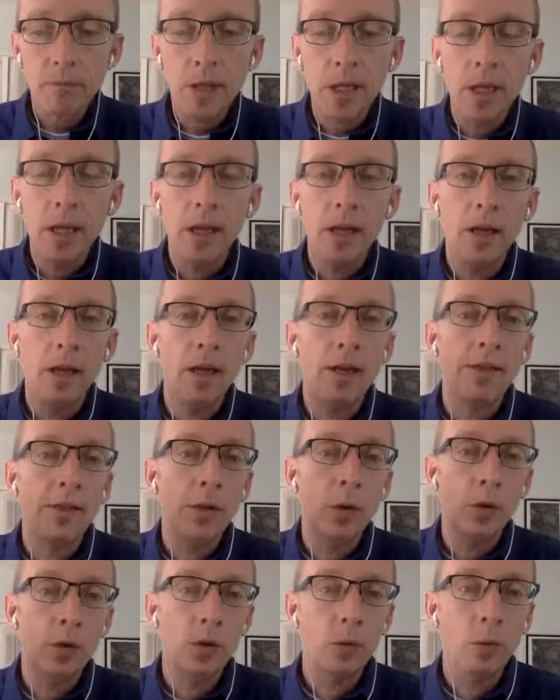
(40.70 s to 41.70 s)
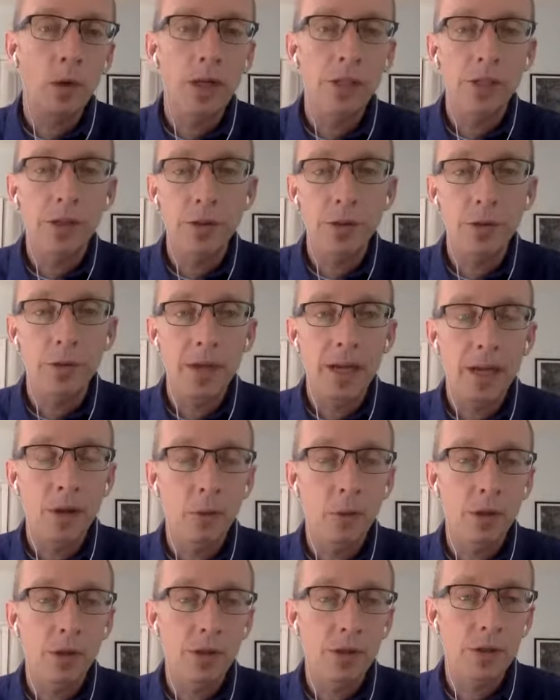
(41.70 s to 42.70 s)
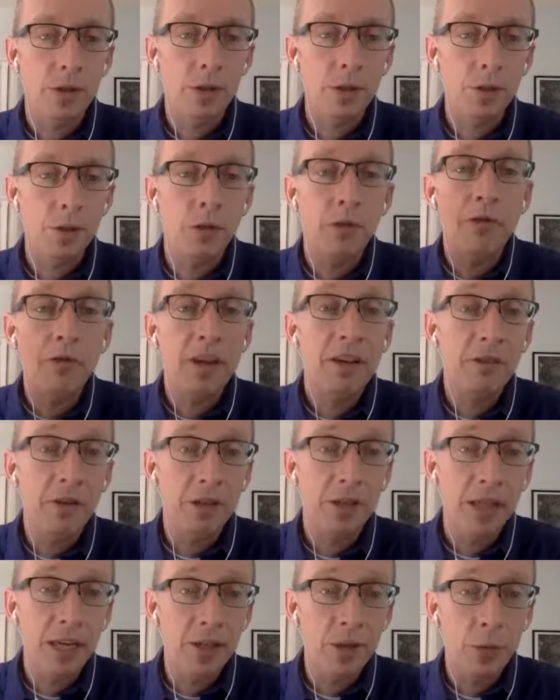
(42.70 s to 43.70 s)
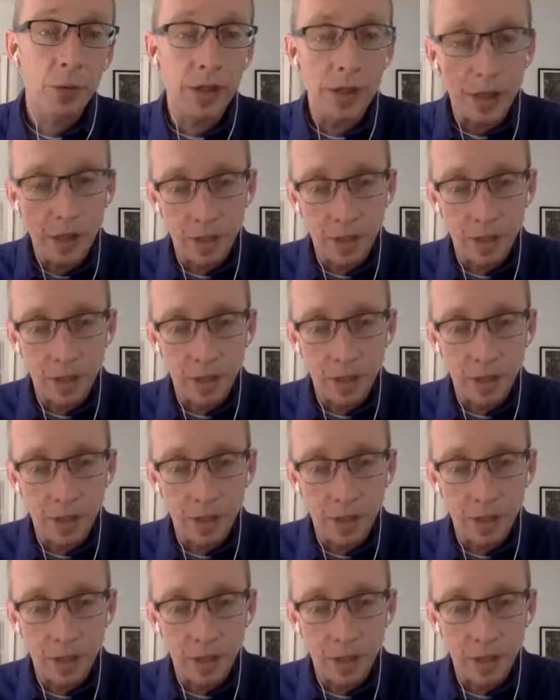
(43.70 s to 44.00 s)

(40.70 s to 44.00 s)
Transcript: the only way to do that was to favorite that tweet.